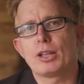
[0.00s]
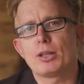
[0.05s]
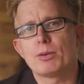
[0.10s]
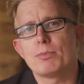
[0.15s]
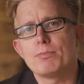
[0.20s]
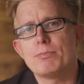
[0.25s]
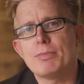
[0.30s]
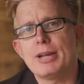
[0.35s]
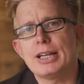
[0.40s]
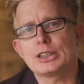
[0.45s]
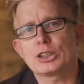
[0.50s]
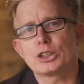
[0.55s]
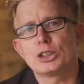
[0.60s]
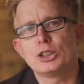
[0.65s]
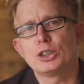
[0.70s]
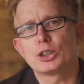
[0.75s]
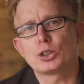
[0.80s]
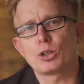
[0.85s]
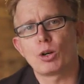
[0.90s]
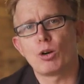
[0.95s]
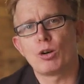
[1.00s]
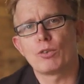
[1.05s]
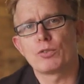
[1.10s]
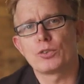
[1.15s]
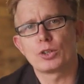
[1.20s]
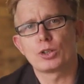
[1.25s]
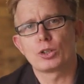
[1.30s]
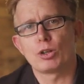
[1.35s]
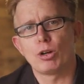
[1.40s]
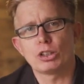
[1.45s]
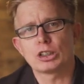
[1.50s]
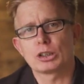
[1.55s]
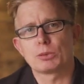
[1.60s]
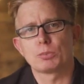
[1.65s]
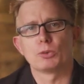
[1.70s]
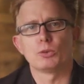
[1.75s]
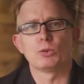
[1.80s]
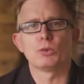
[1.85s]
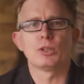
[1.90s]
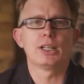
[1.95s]
the message of the
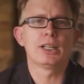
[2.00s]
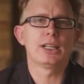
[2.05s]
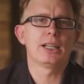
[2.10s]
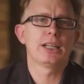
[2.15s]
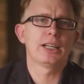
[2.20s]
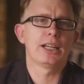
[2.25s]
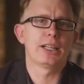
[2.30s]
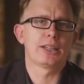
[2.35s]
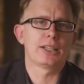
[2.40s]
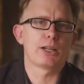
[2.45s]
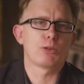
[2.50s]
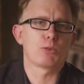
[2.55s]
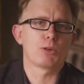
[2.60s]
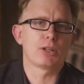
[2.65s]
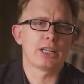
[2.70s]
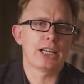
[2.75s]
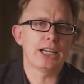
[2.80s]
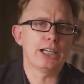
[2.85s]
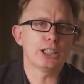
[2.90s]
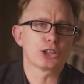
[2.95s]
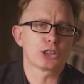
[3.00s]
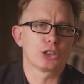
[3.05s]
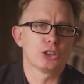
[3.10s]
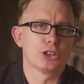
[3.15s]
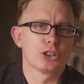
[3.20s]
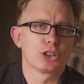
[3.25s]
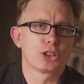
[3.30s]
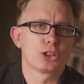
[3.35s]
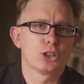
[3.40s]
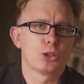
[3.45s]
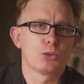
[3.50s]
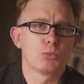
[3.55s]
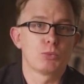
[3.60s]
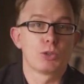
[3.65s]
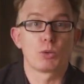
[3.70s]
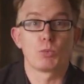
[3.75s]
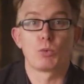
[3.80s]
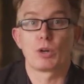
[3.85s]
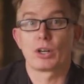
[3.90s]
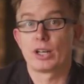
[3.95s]
gospel in their relations
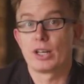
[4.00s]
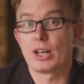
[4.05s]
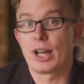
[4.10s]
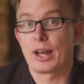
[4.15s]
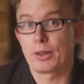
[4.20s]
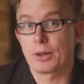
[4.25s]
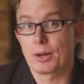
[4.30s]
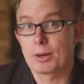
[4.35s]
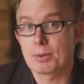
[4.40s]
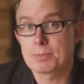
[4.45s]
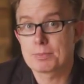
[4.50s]
with one another.